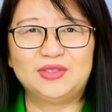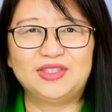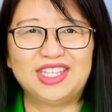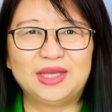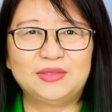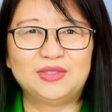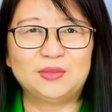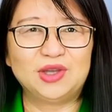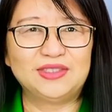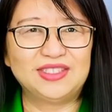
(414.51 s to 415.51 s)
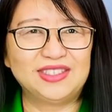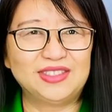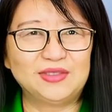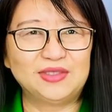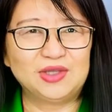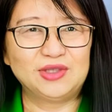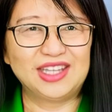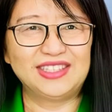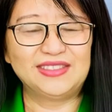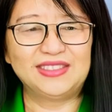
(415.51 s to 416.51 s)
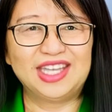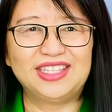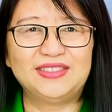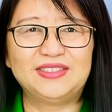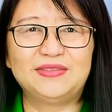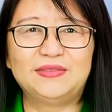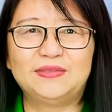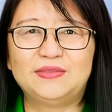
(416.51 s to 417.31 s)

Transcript: for the name of the President of the United States.